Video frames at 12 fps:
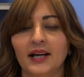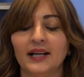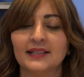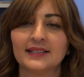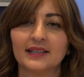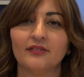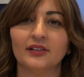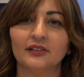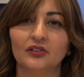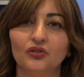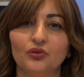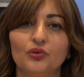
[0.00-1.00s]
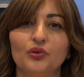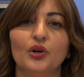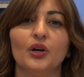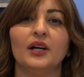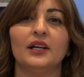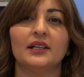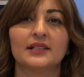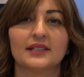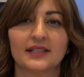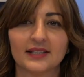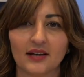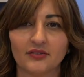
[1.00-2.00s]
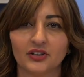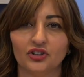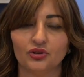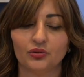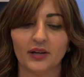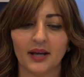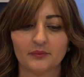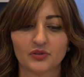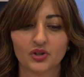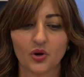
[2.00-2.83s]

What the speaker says: and 72 is the 72 names.